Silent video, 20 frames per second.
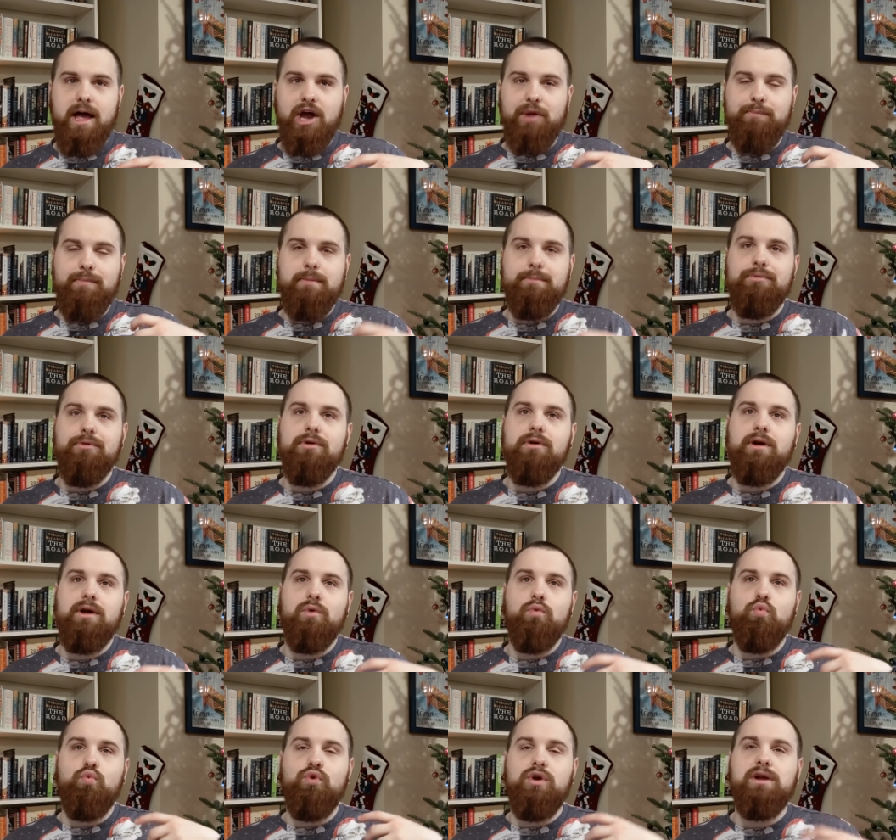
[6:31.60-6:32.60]
I remember
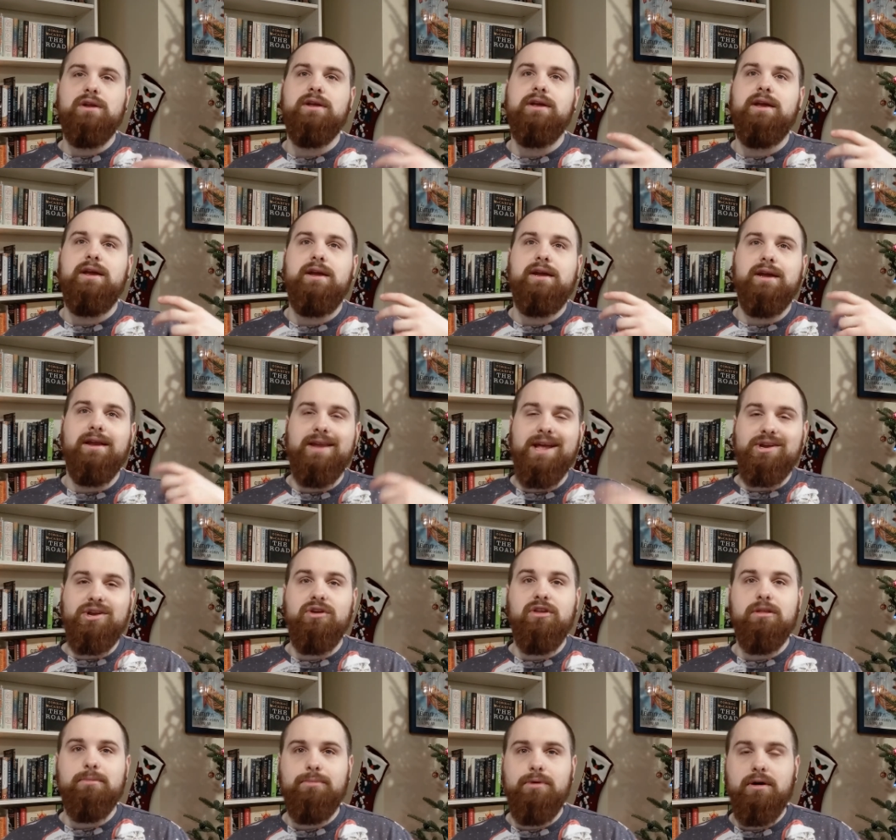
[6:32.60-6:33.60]
really
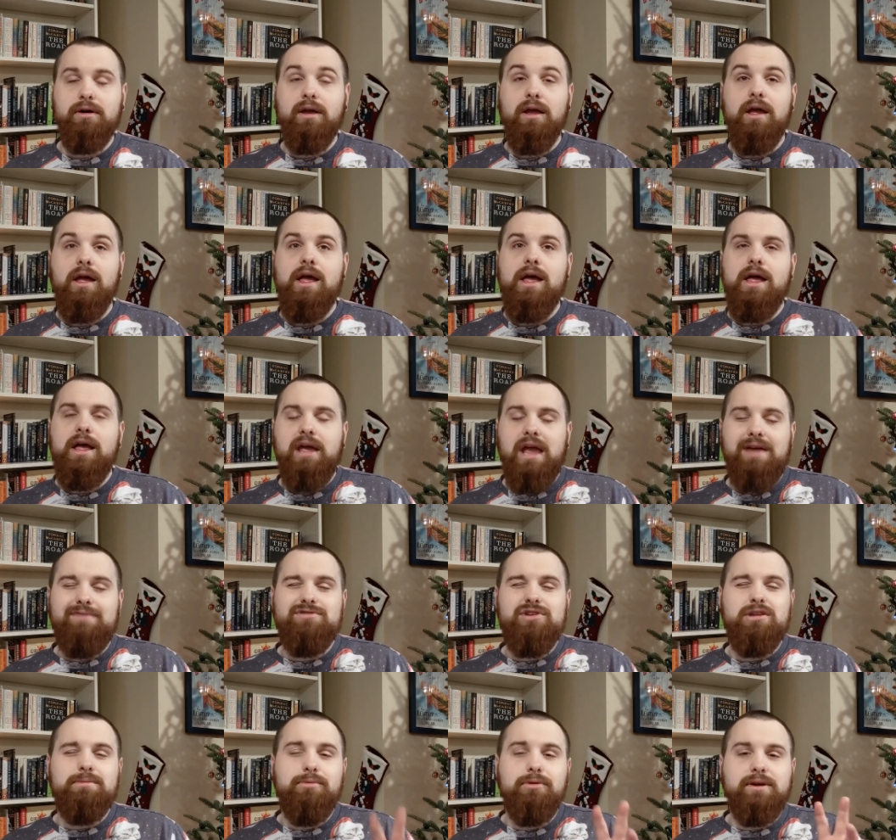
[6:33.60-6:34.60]
connecting to the book,
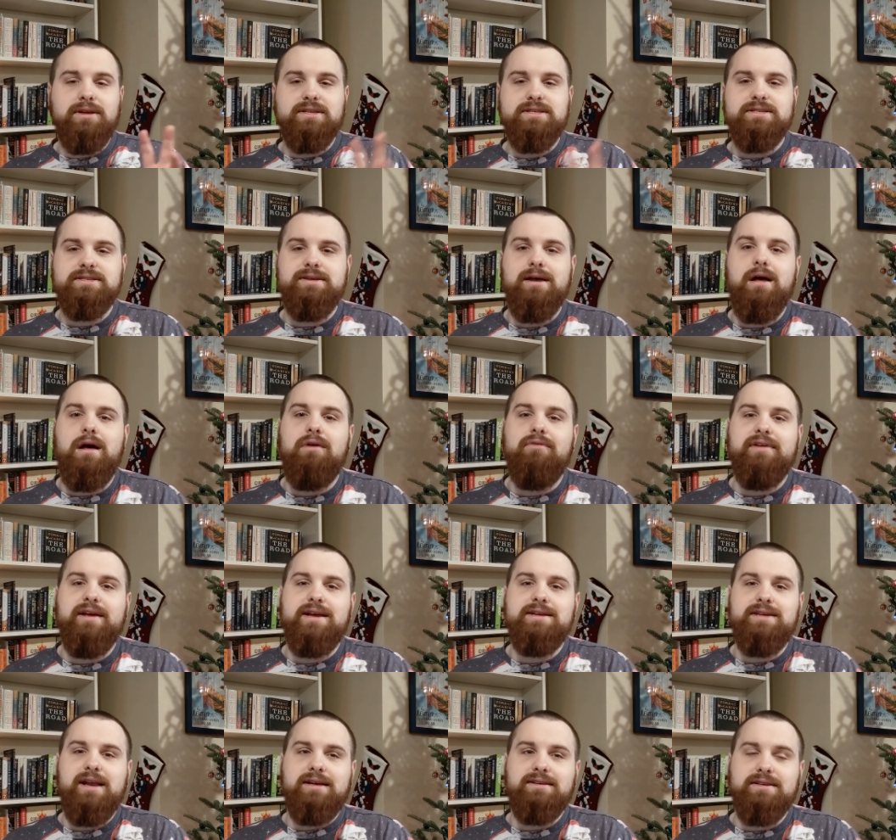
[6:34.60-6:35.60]
even though the book
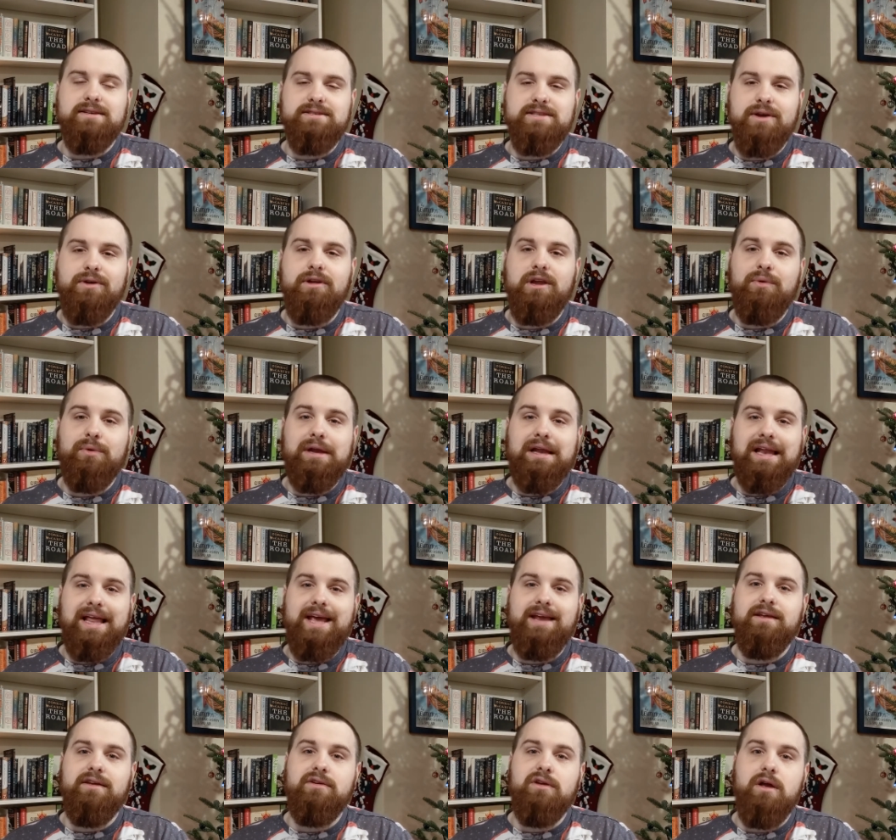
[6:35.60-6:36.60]
itself isn't necessarily
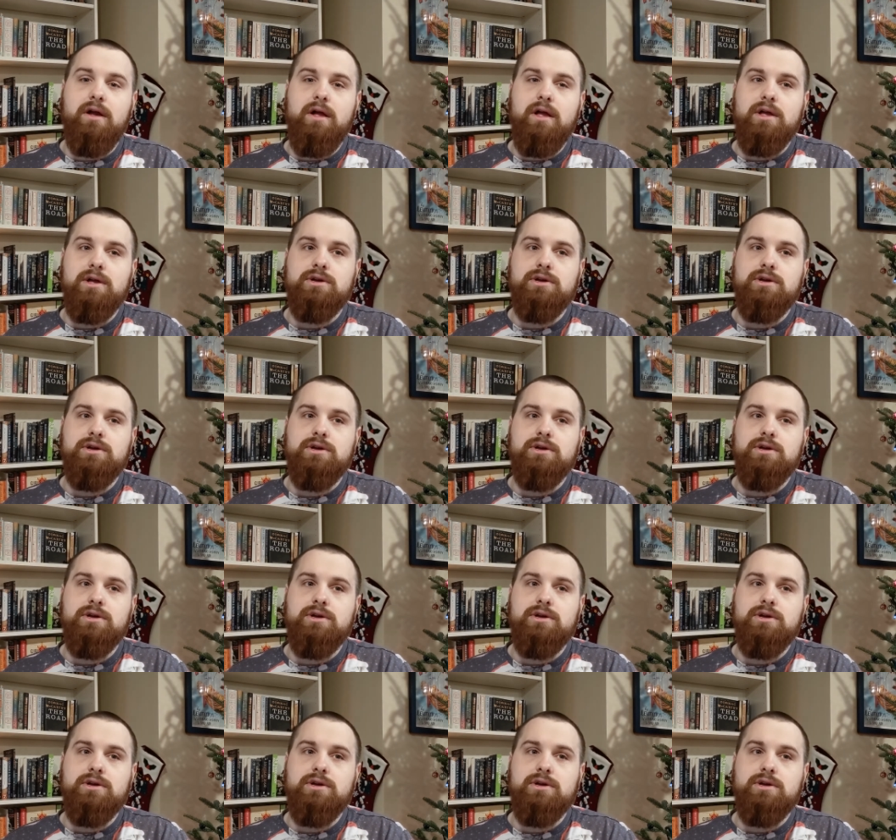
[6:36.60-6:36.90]
related